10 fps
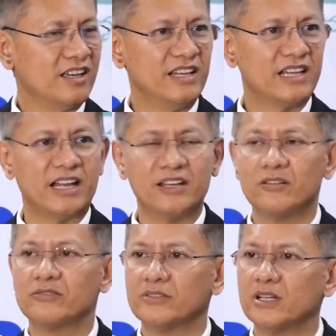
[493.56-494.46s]
any kind
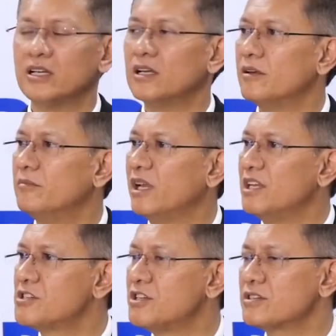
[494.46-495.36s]
of
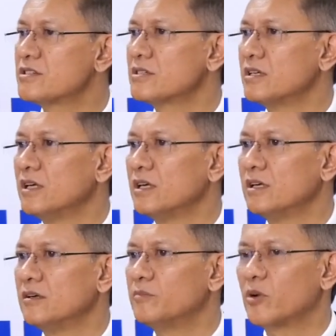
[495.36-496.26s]
malicious
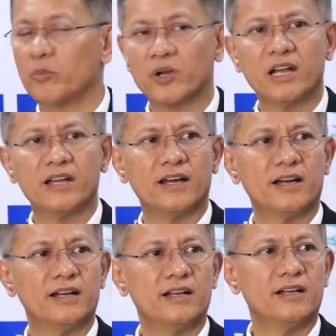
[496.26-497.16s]
propaganda.
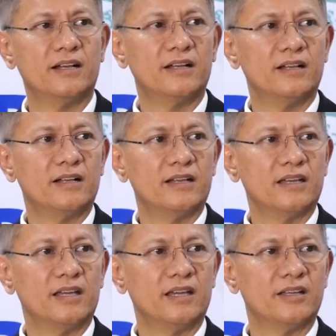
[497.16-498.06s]

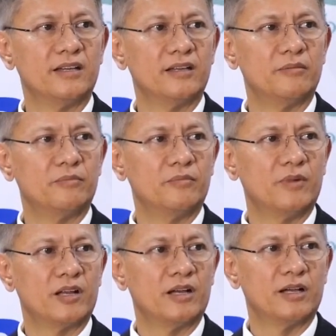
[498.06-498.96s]
Either
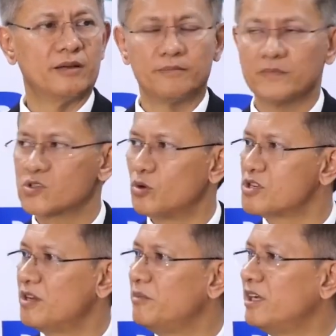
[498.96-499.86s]
mana
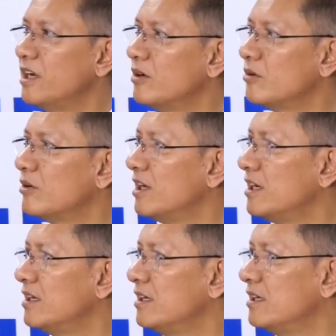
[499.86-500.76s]
social media lo kuda
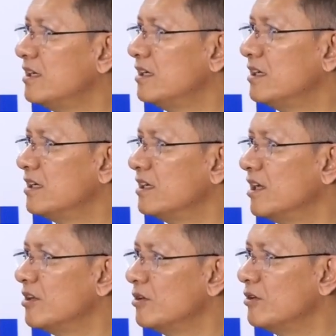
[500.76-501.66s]

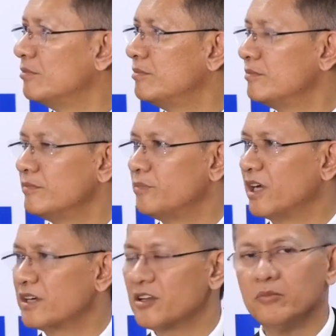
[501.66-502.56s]
edo
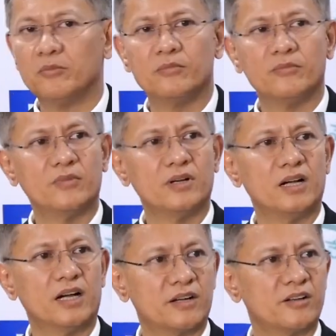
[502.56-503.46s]
petadam,
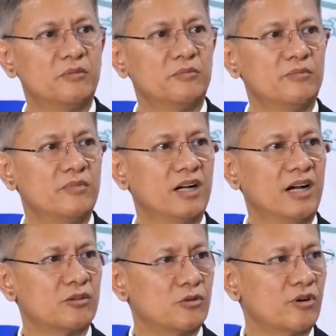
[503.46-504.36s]
anadam,
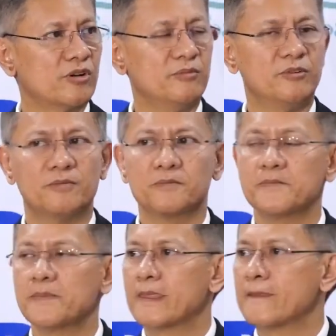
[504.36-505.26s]
anukodamu,
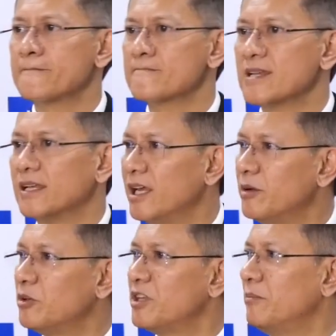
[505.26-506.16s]

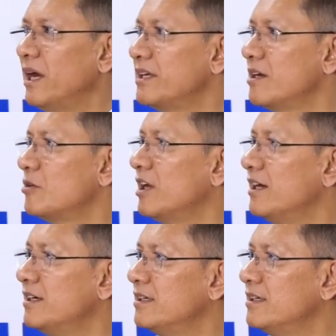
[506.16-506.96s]
lepote bayata kuda